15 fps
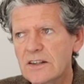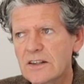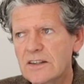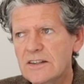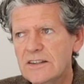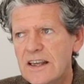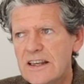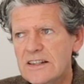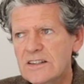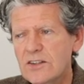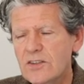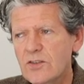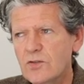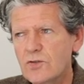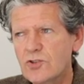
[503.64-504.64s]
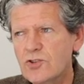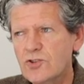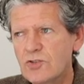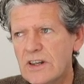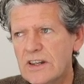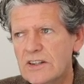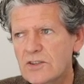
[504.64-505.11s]
the desert. Those
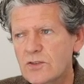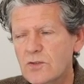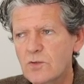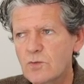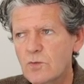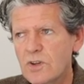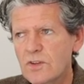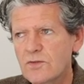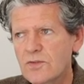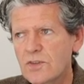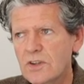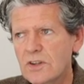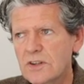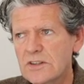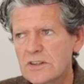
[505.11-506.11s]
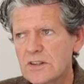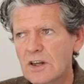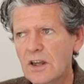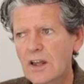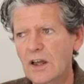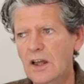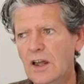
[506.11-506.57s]
shrines don't work for us.
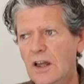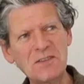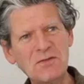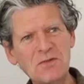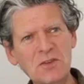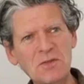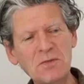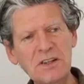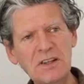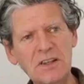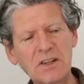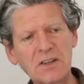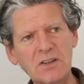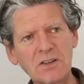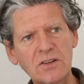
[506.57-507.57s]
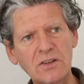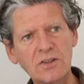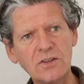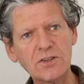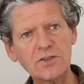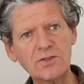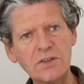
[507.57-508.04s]
But for me,
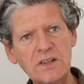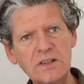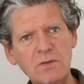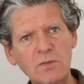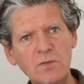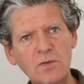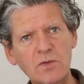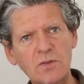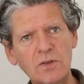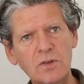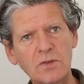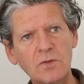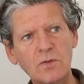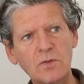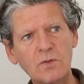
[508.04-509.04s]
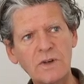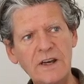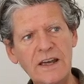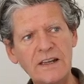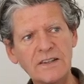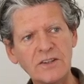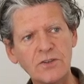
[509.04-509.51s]
our shrines would be more
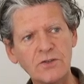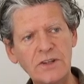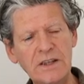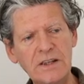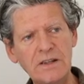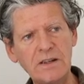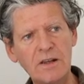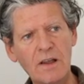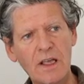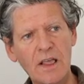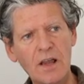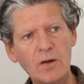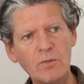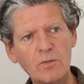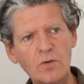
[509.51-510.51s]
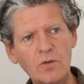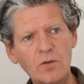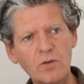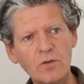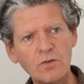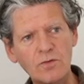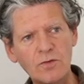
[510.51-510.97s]
wet, green,
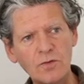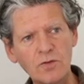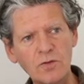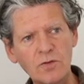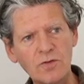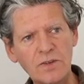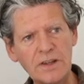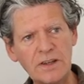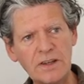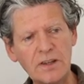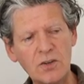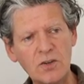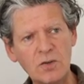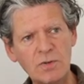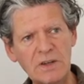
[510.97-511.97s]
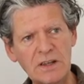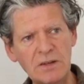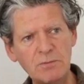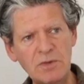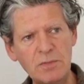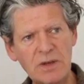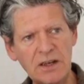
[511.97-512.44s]
more vulvic. It could be
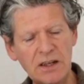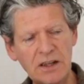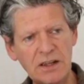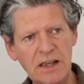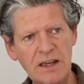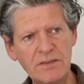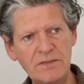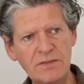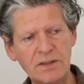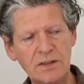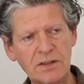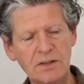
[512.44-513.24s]
maybe a cleft